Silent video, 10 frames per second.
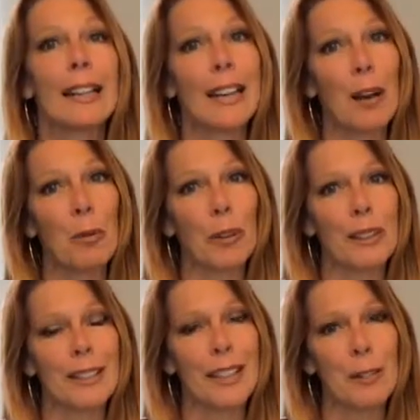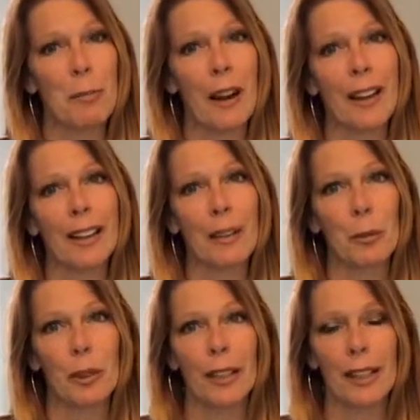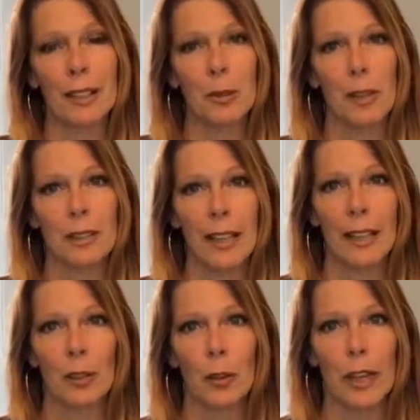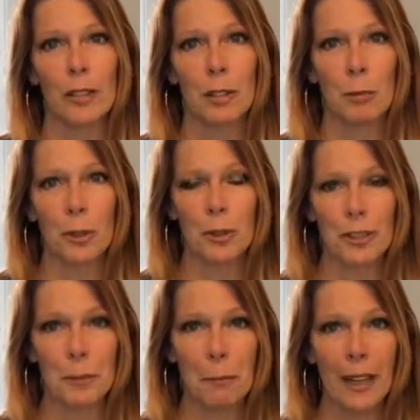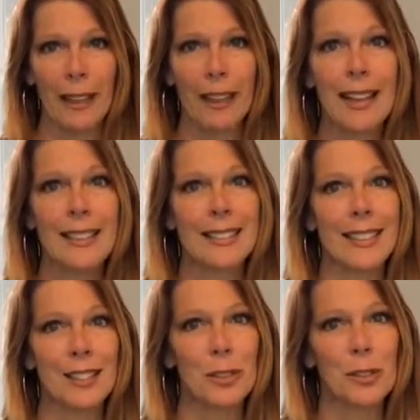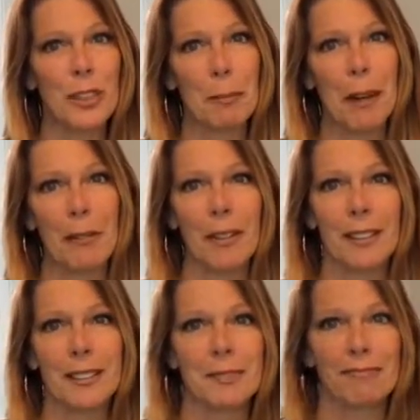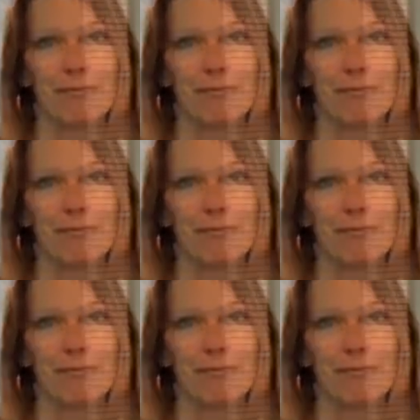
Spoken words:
Now we're going to say goodbye, and we're going to head to our second location, Merchants Bank. Stay tuned, check back with us.